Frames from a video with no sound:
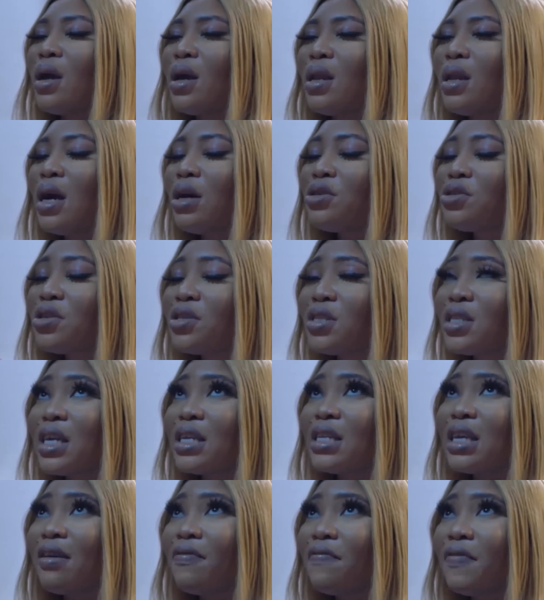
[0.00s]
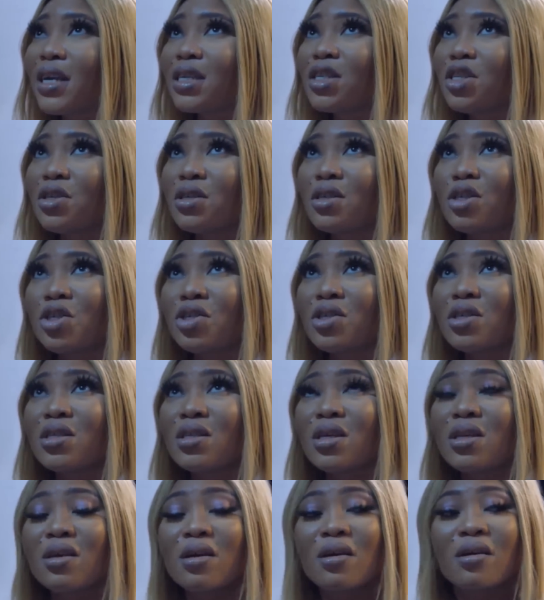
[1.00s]
And how does that affect us,
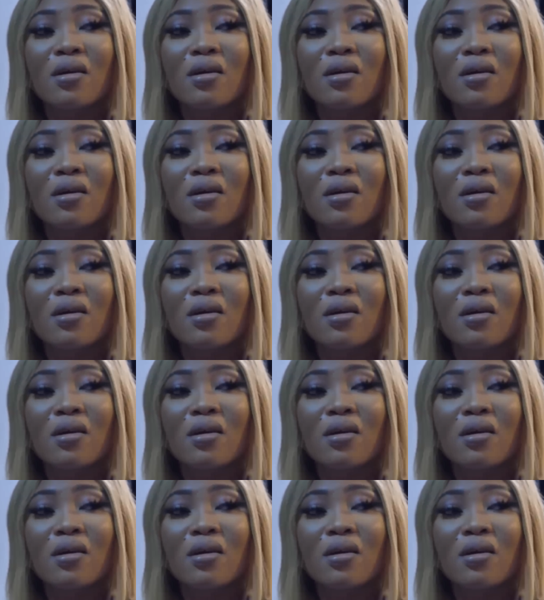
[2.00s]
Johnson?